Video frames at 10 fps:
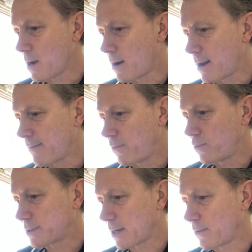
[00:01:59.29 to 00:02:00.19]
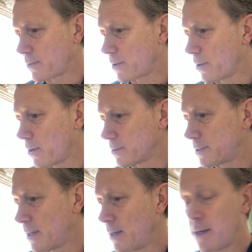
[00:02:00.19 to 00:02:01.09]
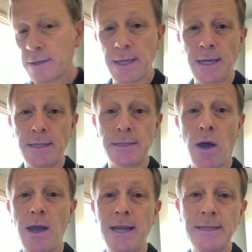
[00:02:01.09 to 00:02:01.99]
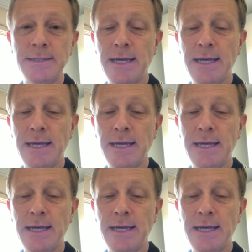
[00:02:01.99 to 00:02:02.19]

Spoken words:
I have also got the dial-in